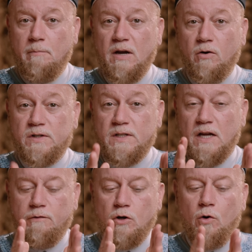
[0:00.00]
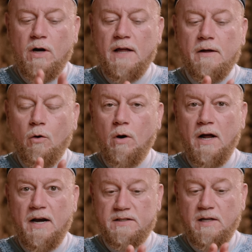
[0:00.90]
because if you look at the
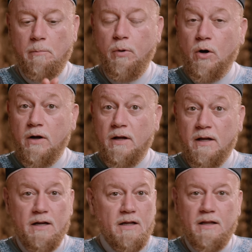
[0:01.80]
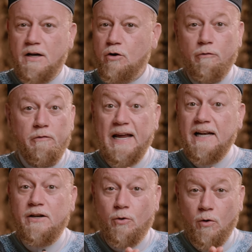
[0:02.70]
Qur'an as a book, then you
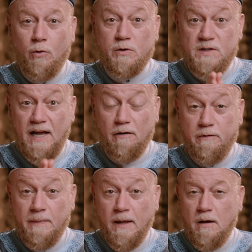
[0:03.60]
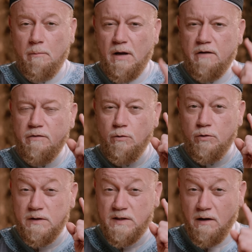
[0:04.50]
failed your own self. But if
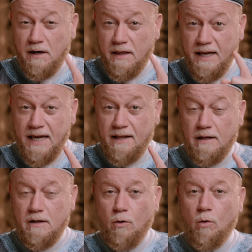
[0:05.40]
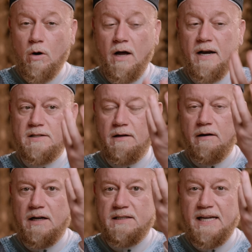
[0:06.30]
you start thinking that the Qur'an, as
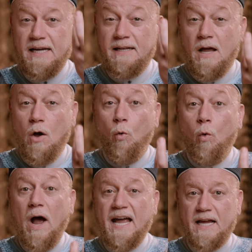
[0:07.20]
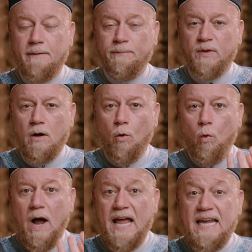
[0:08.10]
Allah said, wahi.
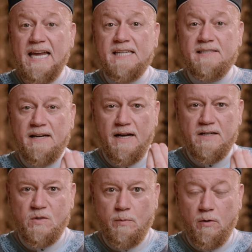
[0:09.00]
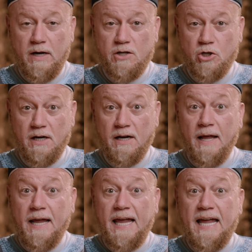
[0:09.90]
Wahi is an inspiration.
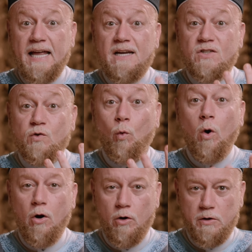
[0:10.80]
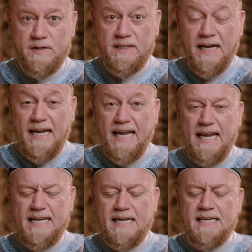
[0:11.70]
It is words.
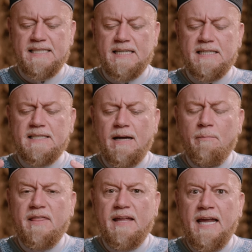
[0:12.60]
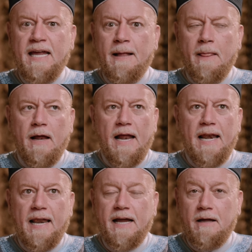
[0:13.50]
It is something
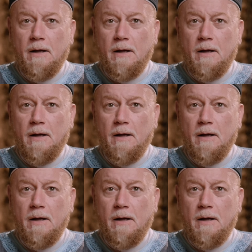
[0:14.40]
like